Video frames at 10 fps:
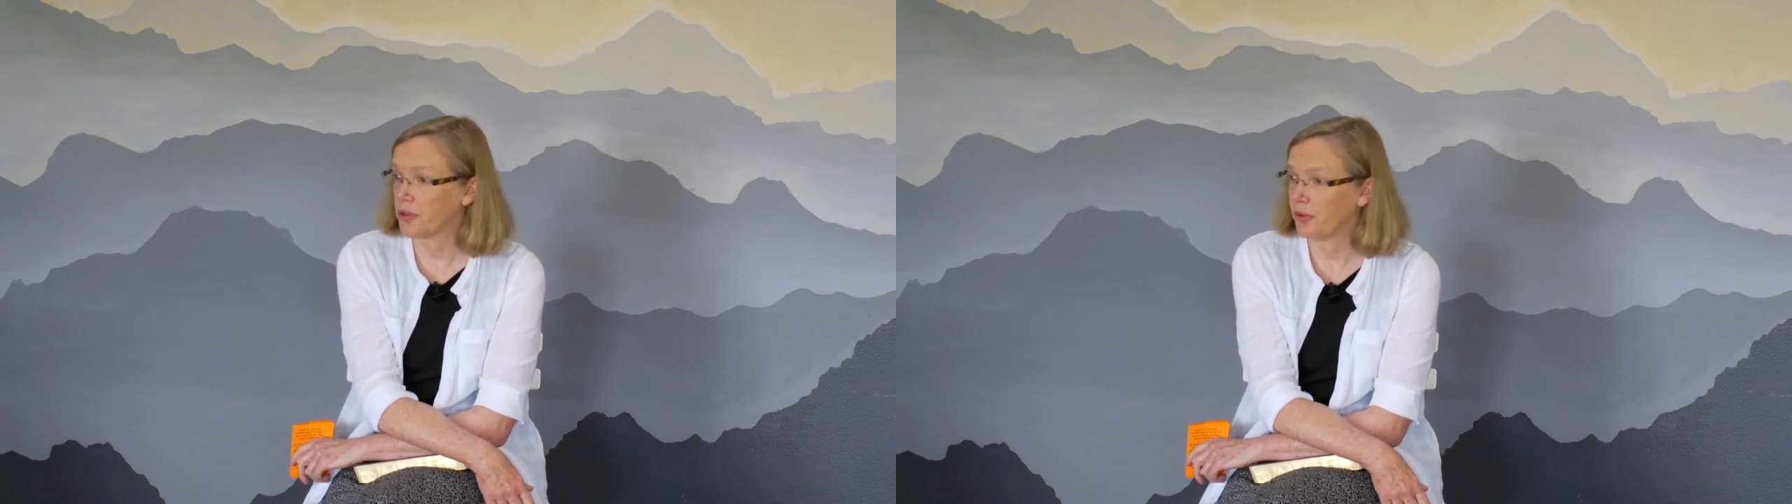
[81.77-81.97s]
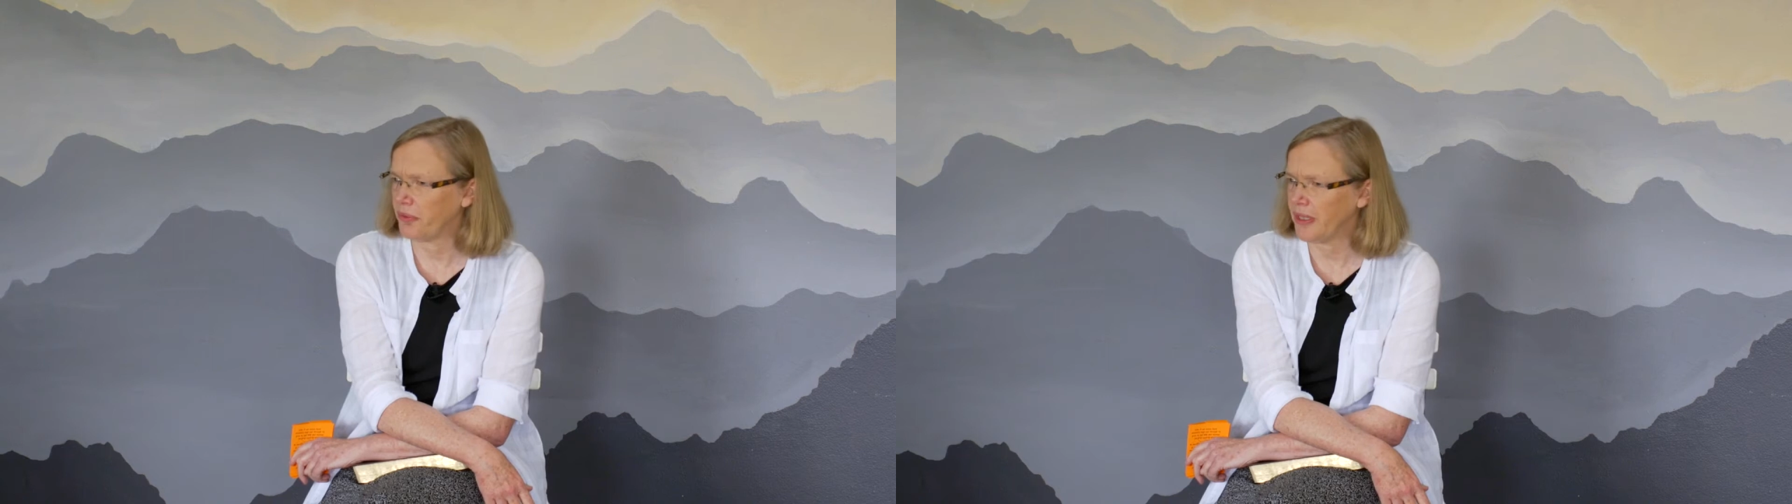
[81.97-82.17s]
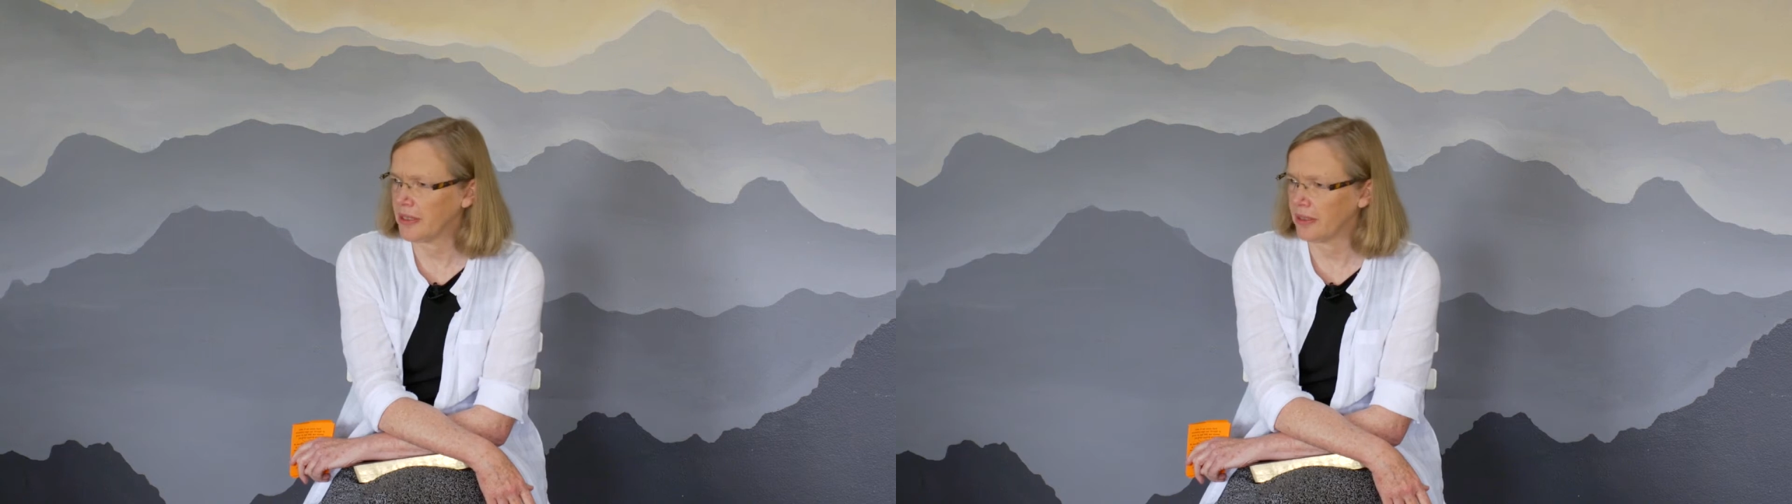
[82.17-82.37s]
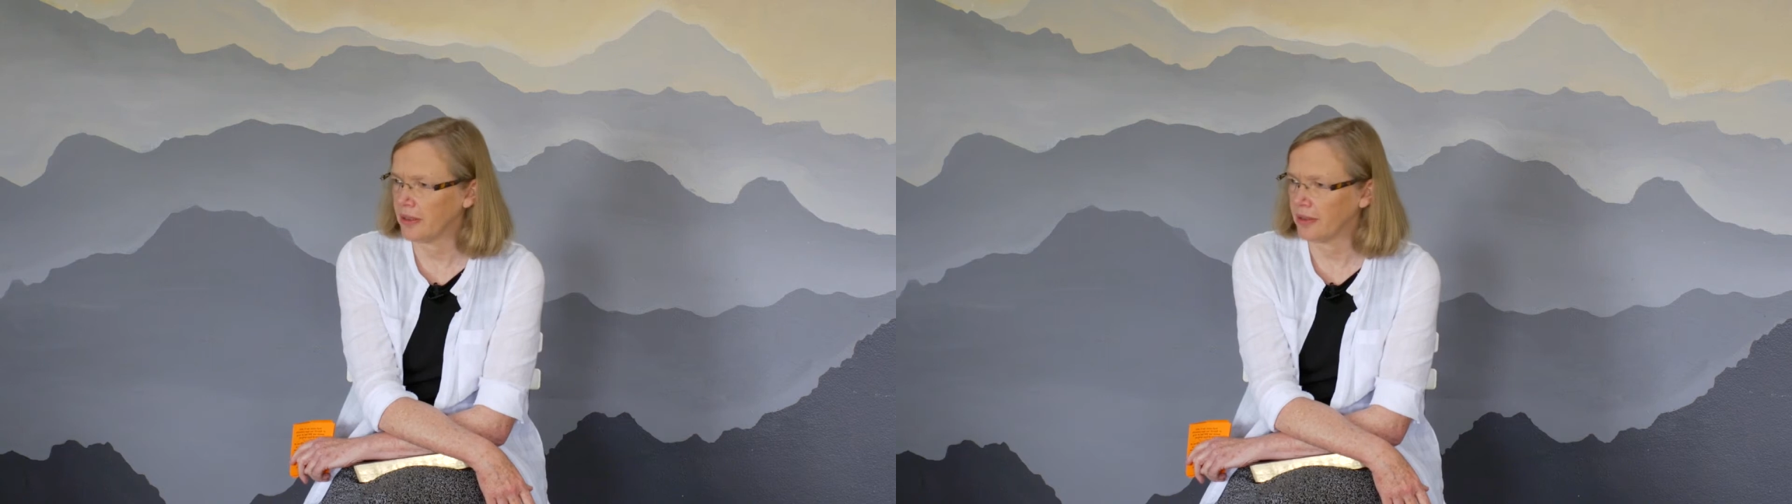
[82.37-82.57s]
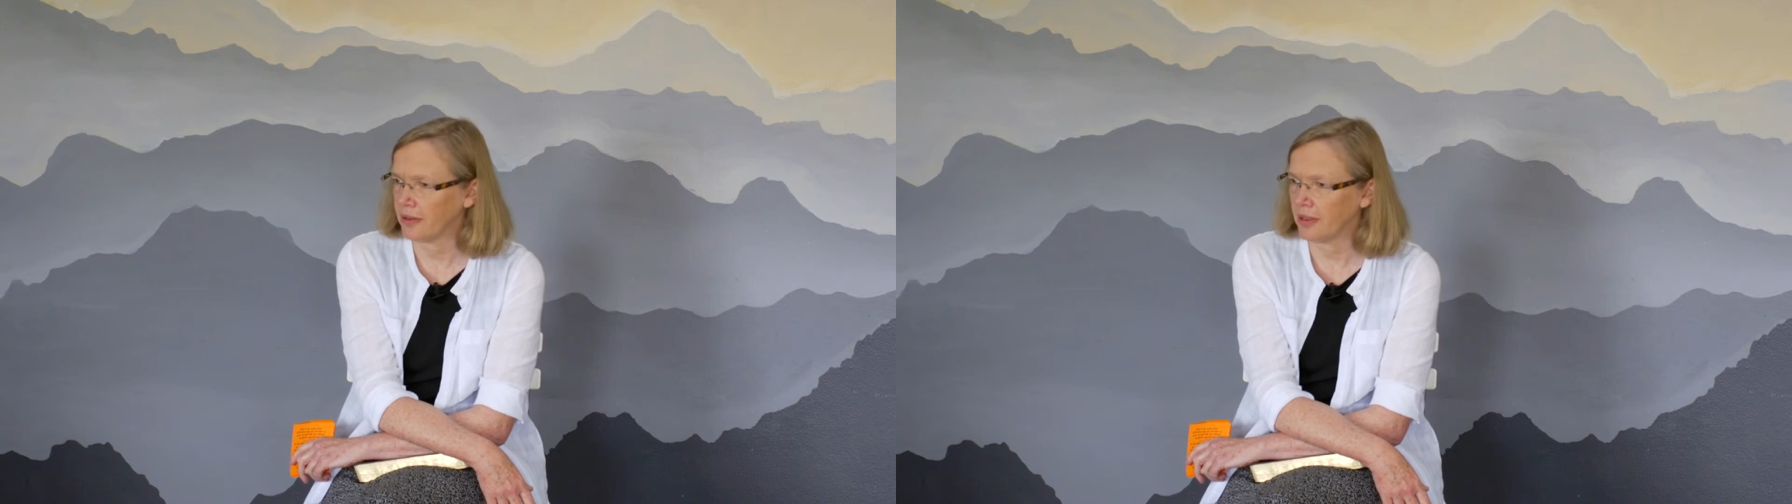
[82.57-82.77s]

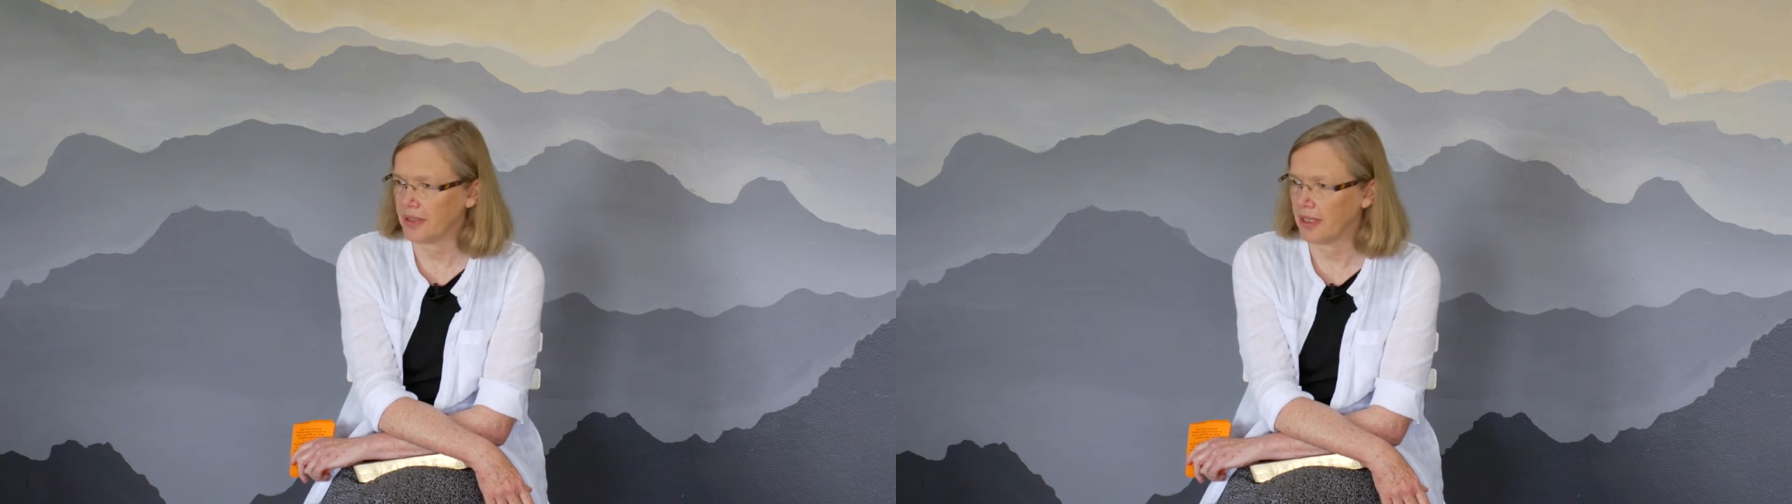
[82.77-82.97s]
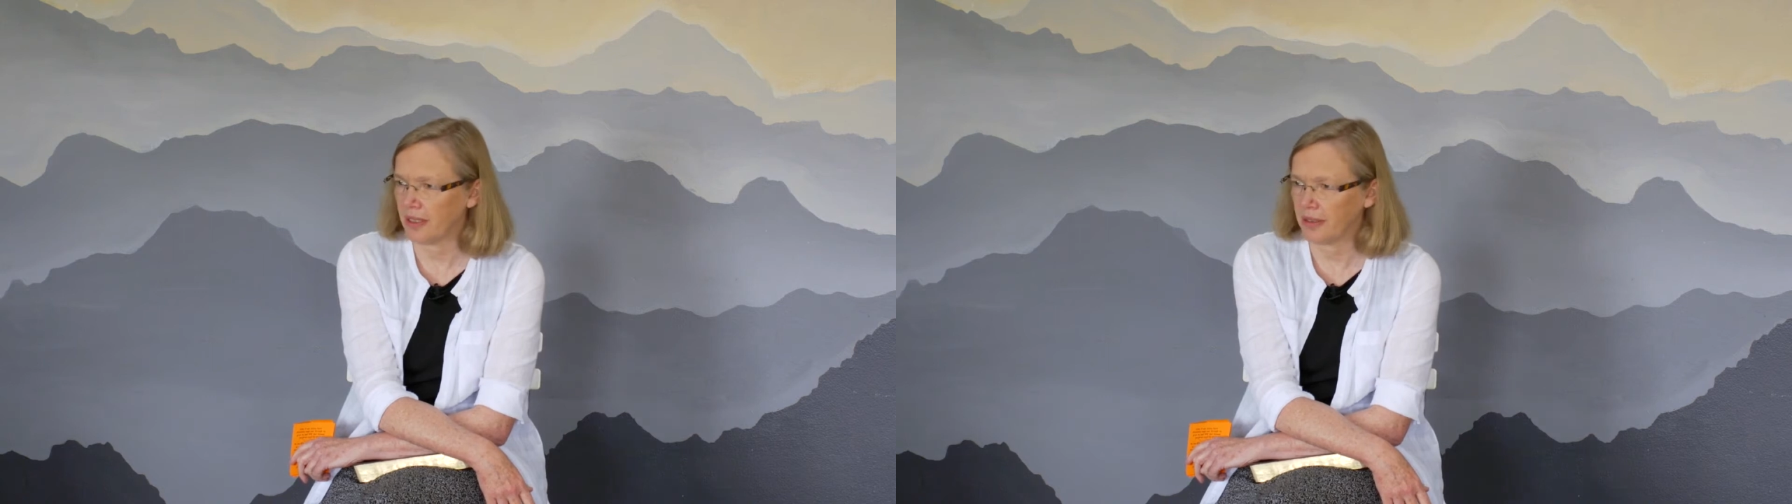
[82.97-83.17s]
convicted and God said,